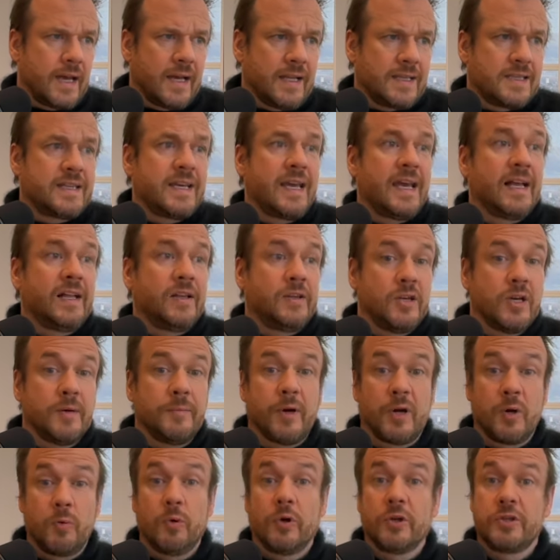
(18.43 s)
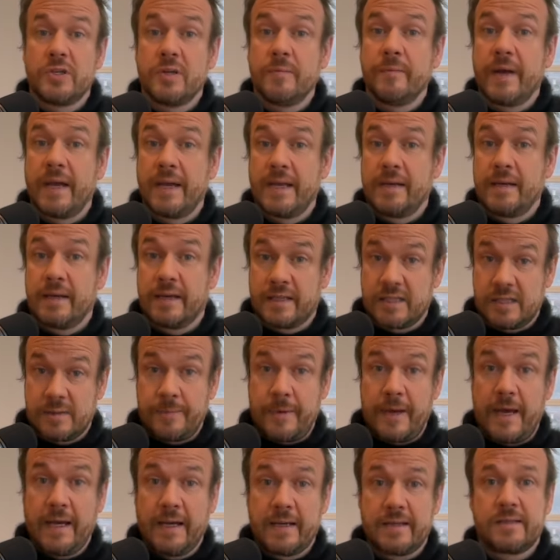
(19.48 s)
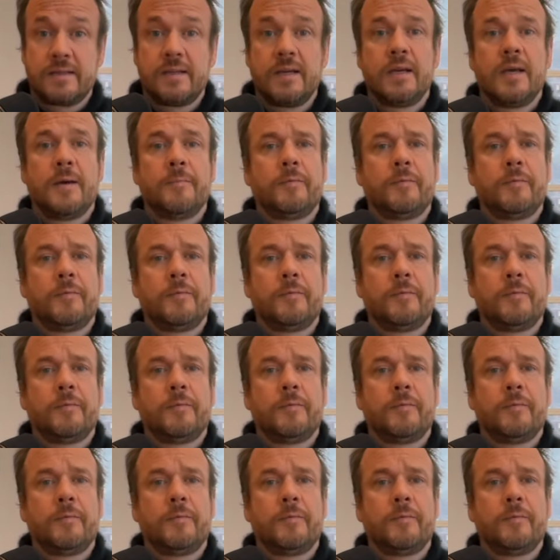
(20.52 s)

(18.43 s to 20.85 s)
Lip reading: tell you about what you might expect,